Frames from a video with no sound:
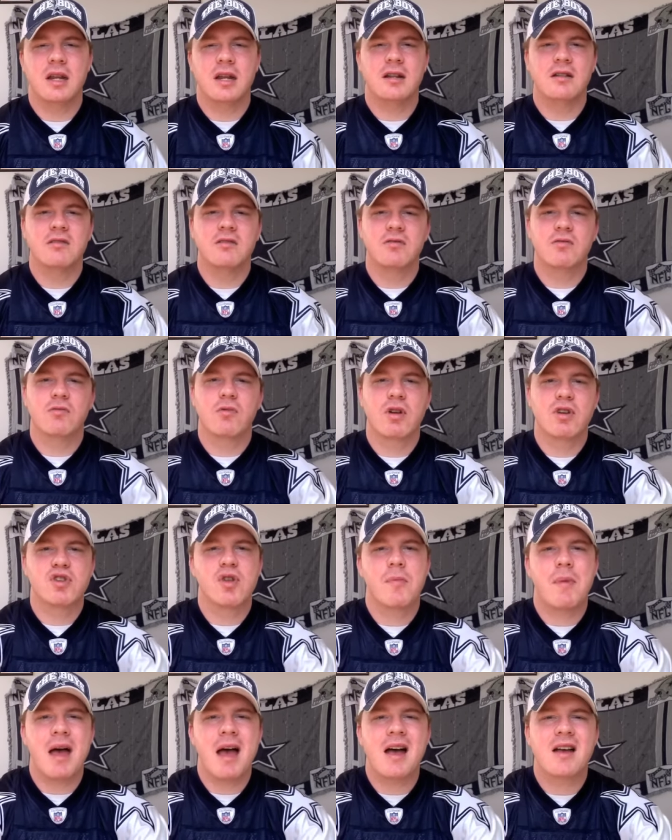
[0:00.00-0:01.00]
and rush
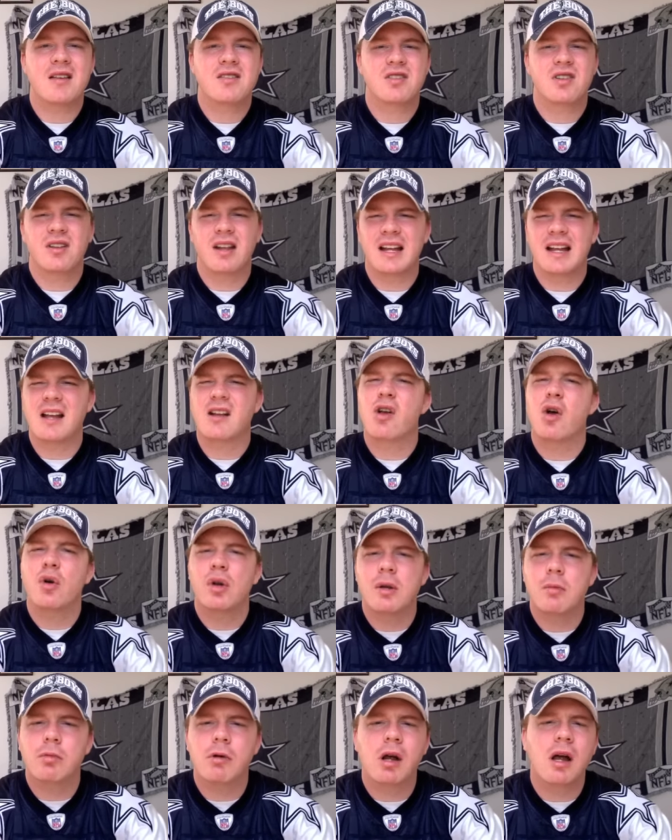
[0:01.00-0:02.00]
the passer like a
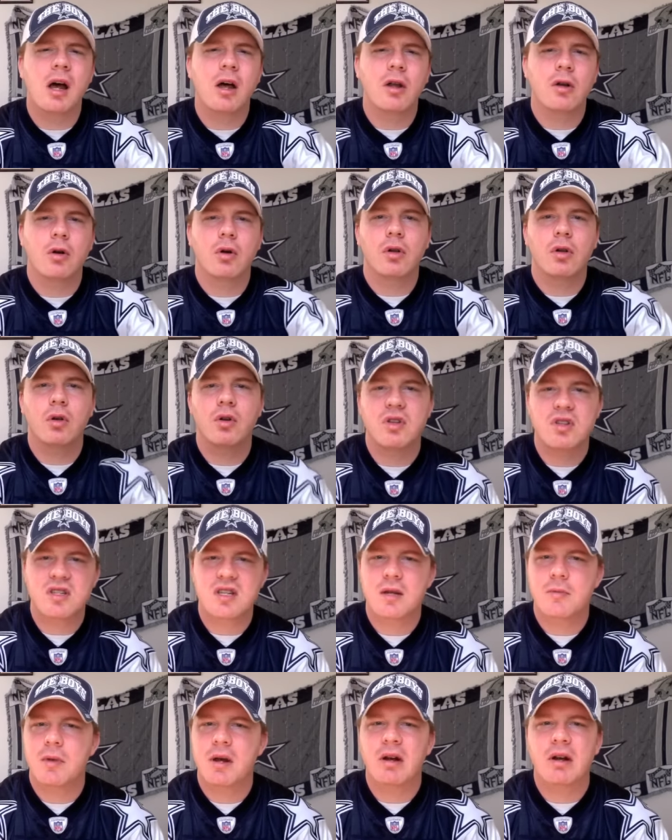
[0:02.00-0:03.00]
Cody Brown or Lawrence
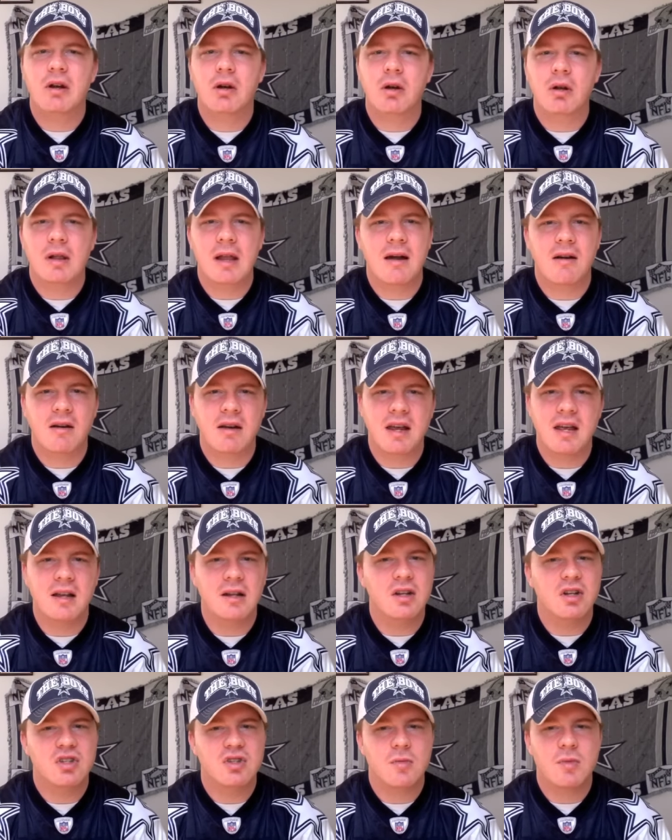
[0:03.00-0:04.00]
Sidbury or Larry English,